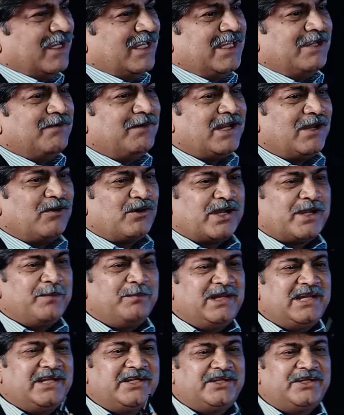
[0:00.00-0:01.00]
even our
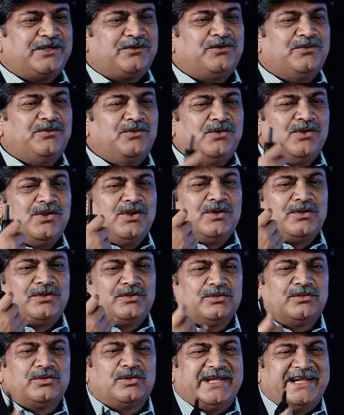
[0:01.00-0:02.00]
ability to
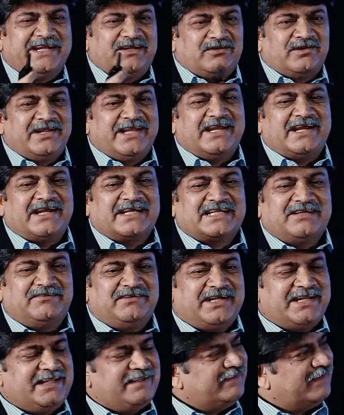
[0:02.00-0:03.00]
do day-to-day -day
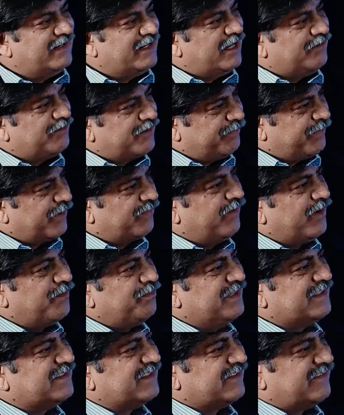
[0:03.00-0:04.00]
activities and our
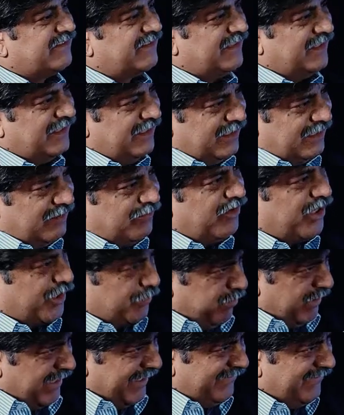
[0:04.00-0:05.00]
performances in the
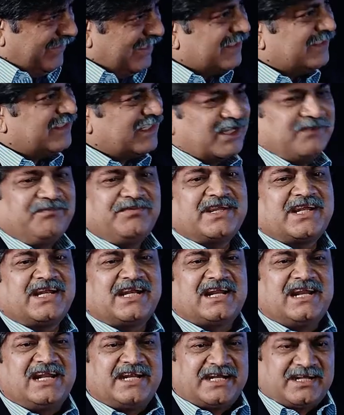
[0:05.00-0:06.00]
workplace
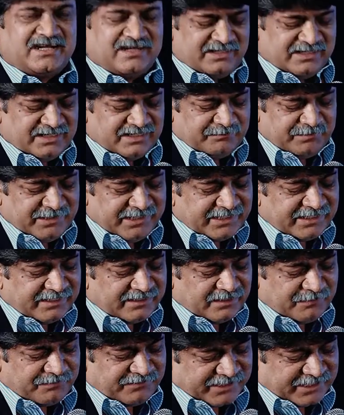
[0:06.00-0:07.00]
significantly eh, being
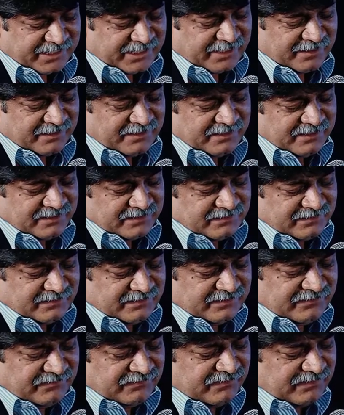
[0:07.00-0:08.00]
affected. So
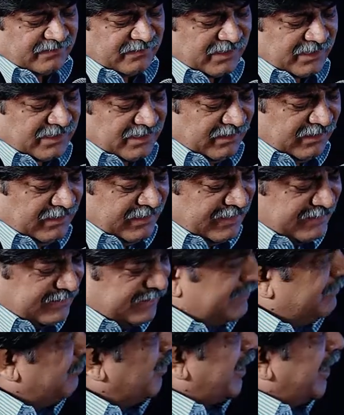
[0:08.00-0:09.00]
that's uh, called as
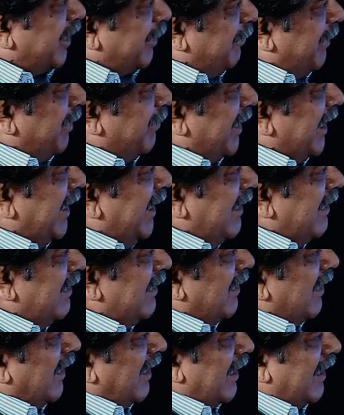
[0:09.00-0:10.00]
the working memory
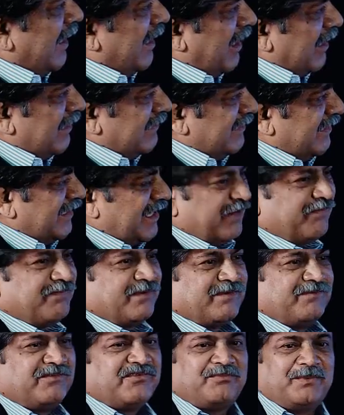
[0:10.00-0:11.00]
and also the
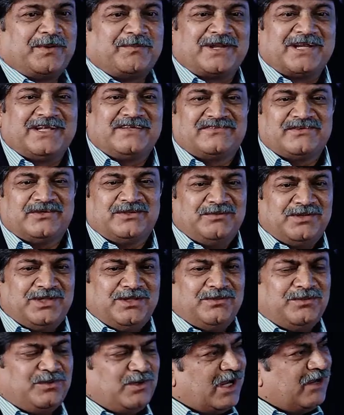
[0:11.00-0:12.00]
reference memory. So even
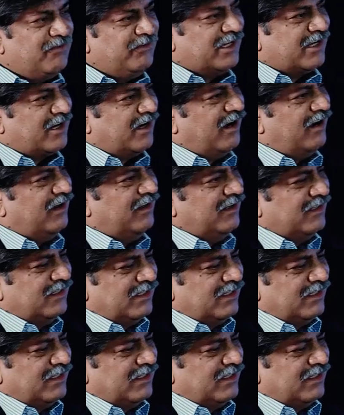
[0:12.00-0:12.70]
though you have the car